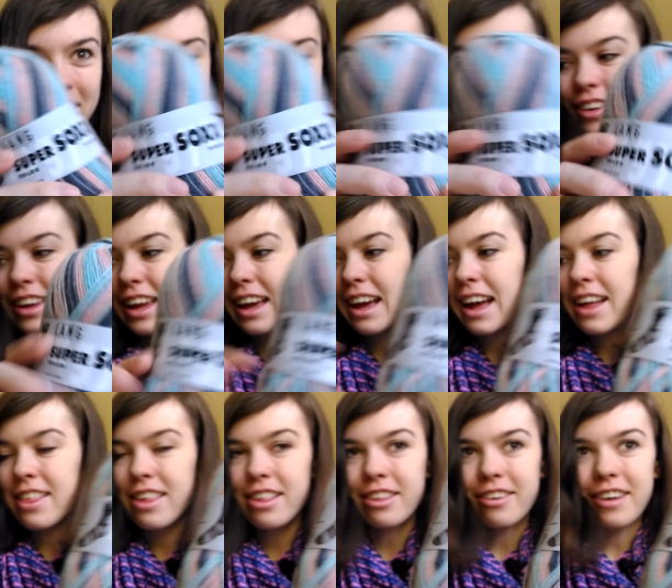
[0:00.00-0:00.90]
So yeah,
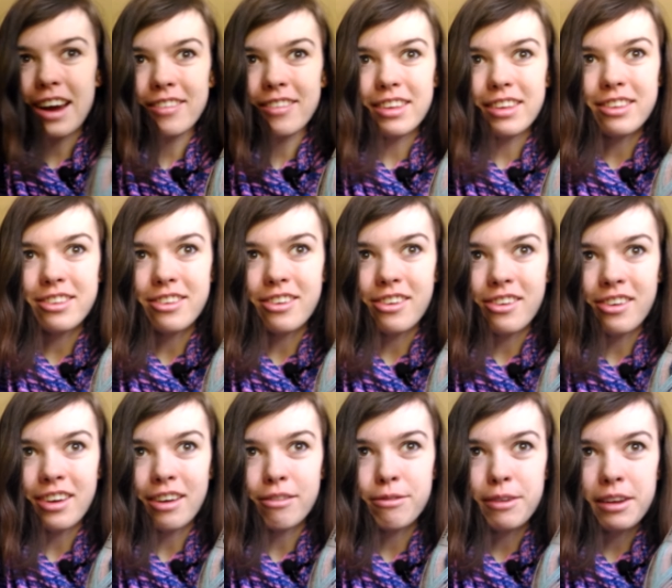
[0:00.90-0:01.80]
I just grabbed these
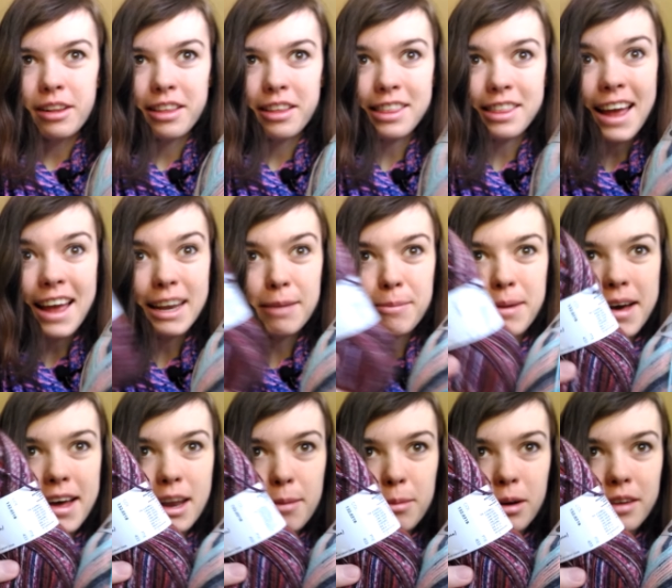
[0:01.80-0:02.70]
two. I feel slightly
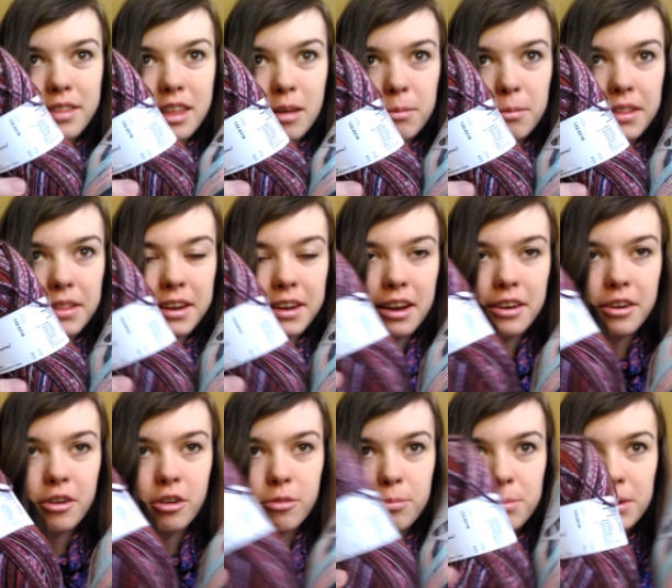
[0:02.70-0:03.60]
bad about them, but then I
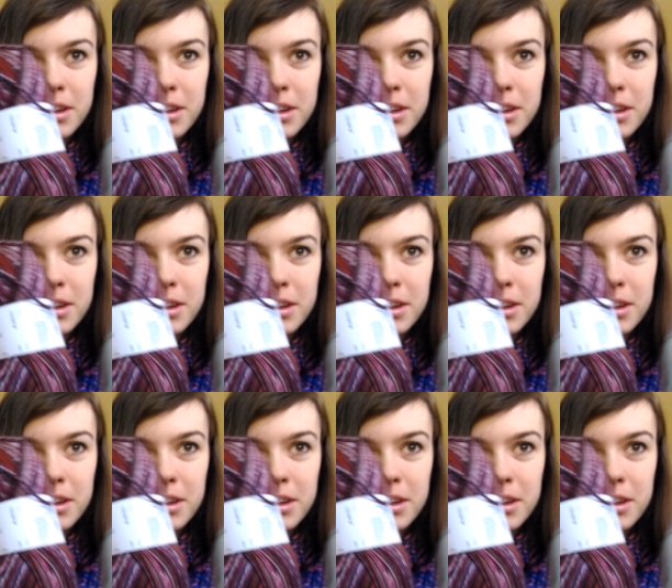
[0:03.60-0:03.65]
don't,